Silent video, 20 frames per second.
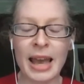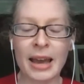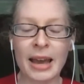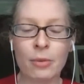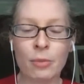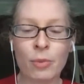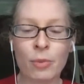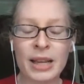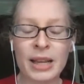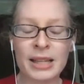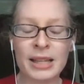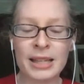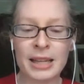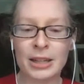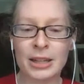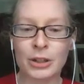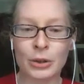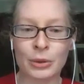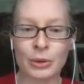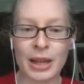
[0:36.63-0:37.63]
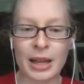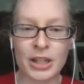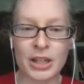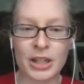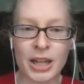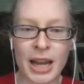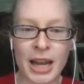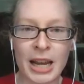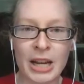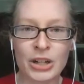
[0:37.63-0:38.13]
And we see adult
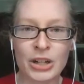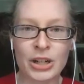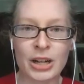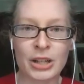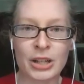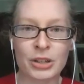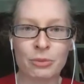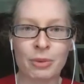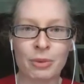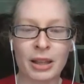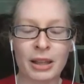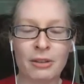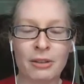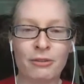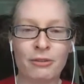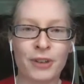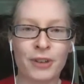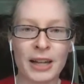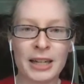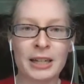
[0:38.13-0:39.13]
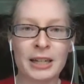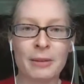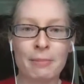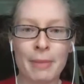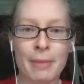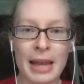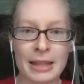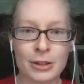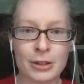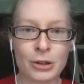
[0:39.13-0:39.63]
education as really
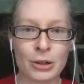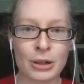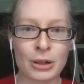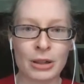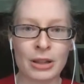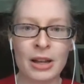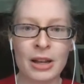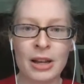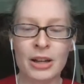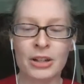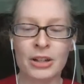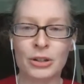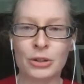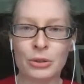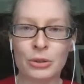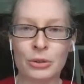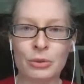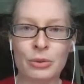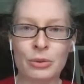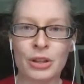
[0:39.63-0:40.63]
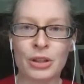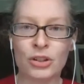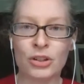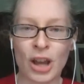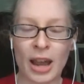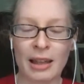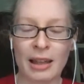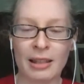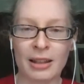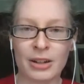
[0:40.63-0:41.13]
fundamental to the
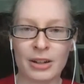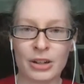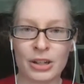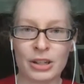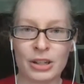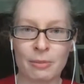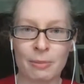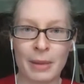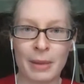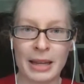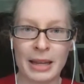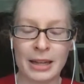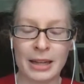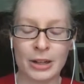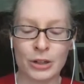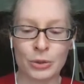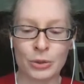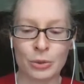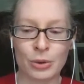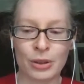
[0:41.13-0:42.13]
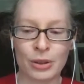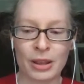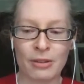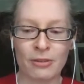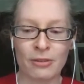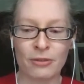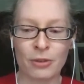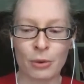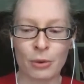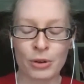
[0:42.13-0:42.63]
challenges of making sure
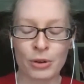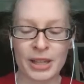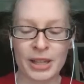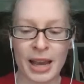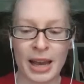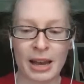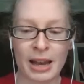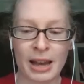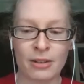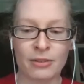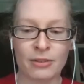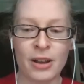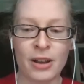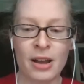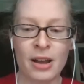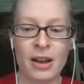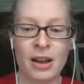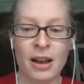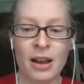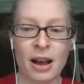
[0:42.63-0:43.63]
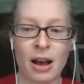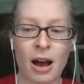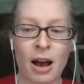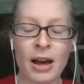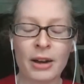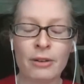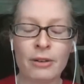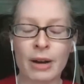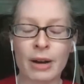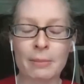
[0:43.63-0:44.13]
that folks have
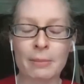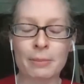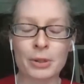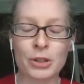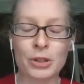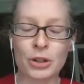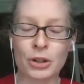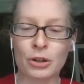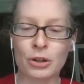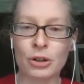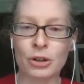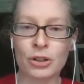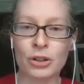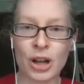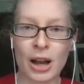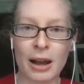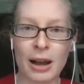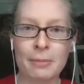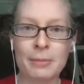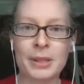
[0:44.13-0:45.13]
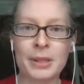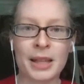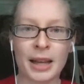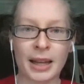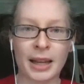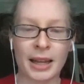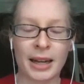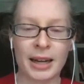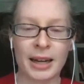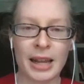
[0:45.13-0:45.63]
on-ramps to good jobs
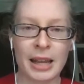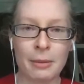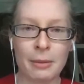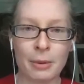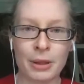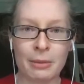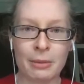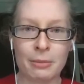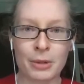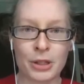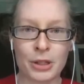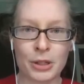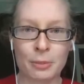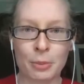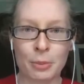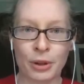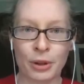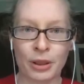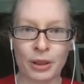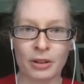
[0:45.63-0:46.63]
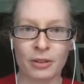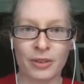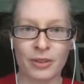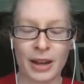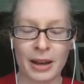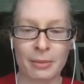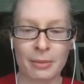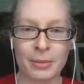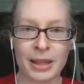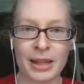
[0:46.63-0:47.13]
that can enable them to support their
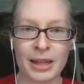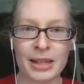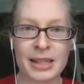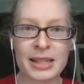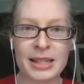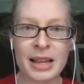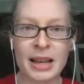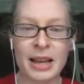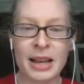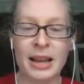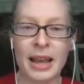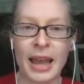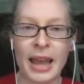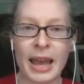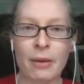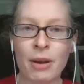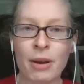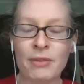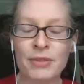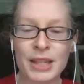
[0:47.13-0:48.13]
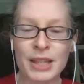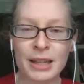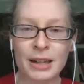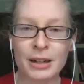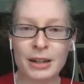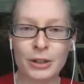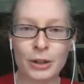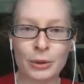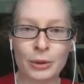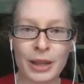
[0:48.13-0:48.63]
families. And we've seen
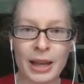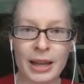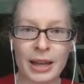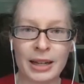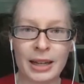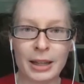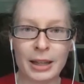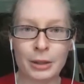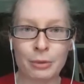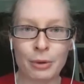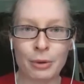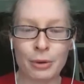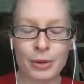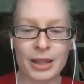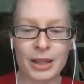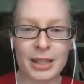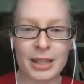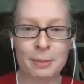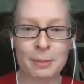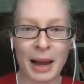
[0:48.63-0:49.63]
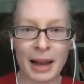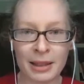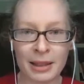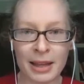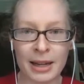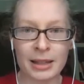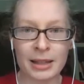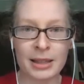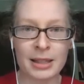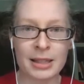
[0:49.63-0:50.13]
adult ed get thrown in the
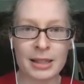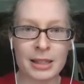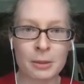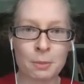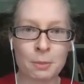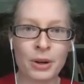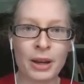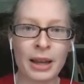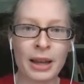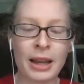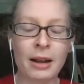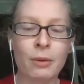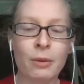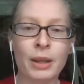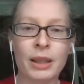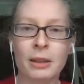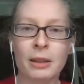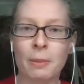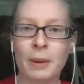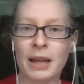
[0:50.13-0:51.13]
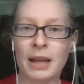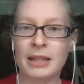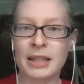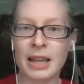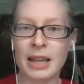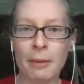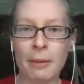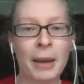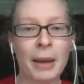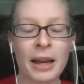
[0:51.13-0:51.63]
spotlight this spring with the
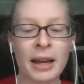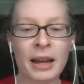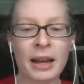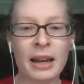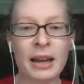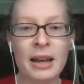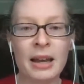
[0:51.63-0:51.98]
pandemic,